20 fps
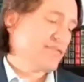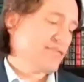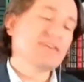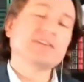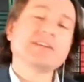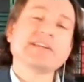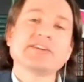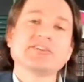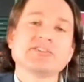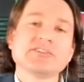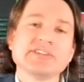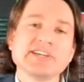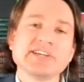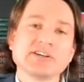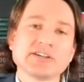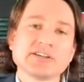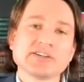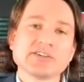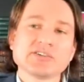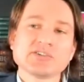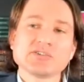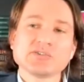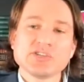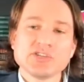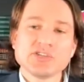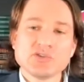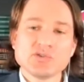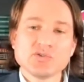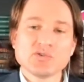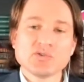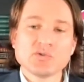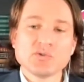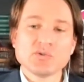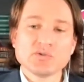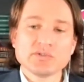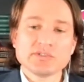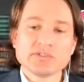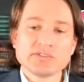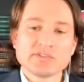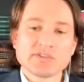later in the article,
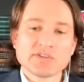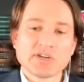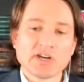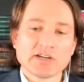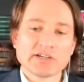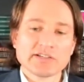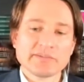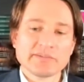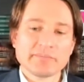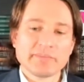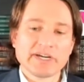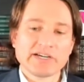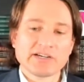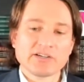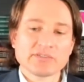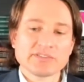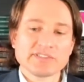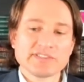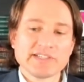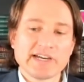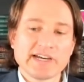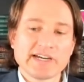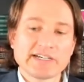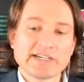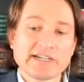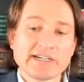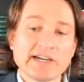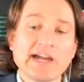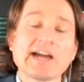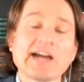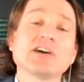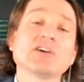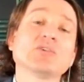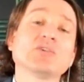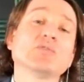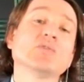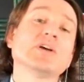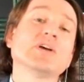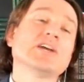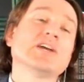you talked about
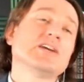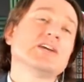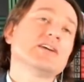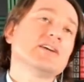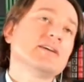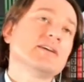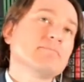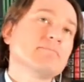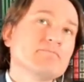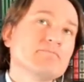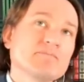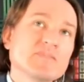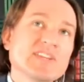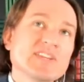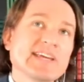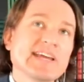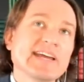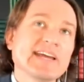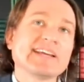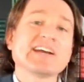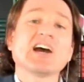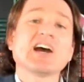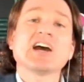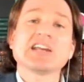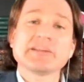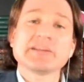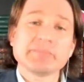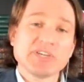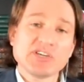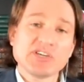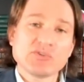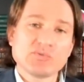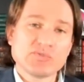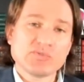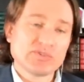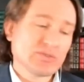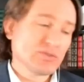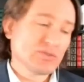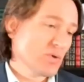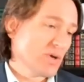how the economy
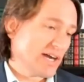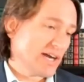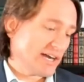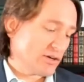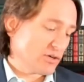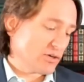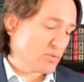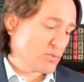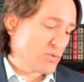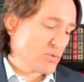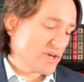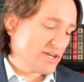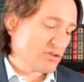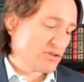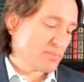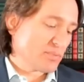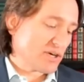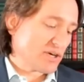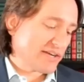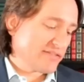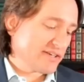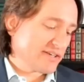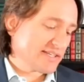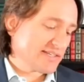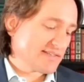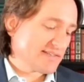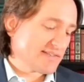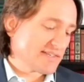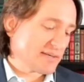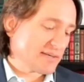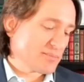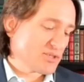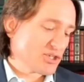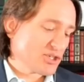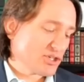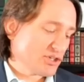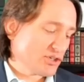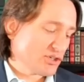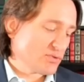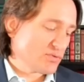grew, how real private
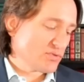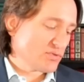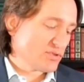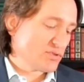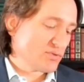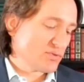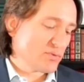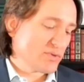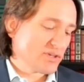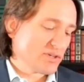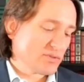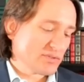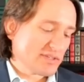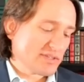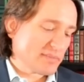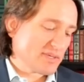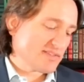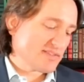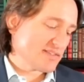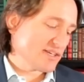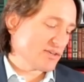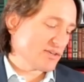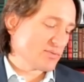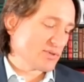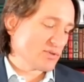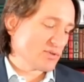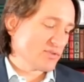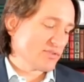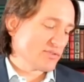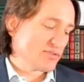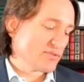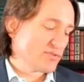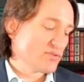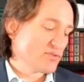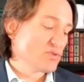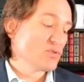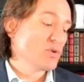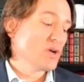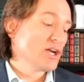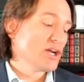consumption grew, real domestic growth
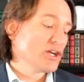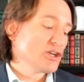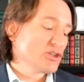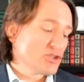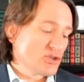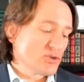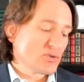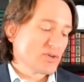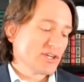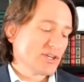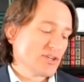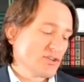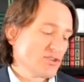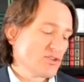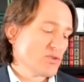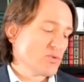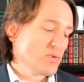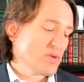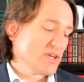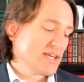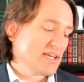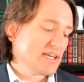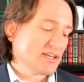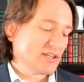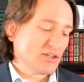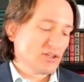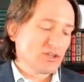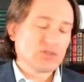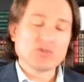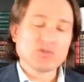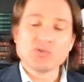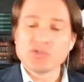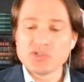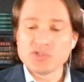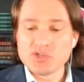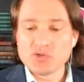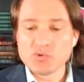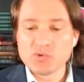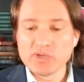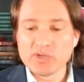grew during QE and
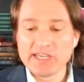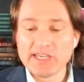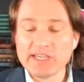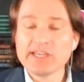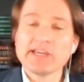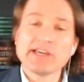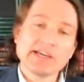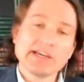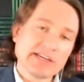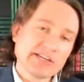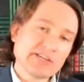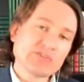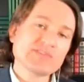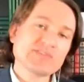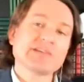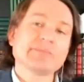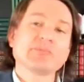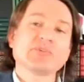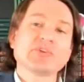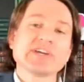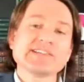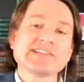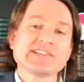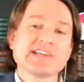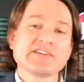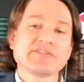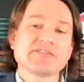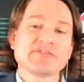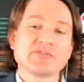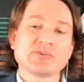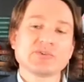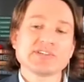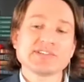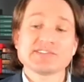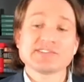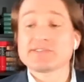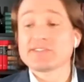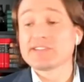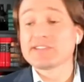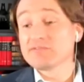QQE. Can you summarize that for
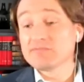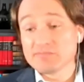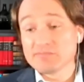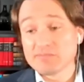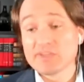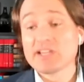us? And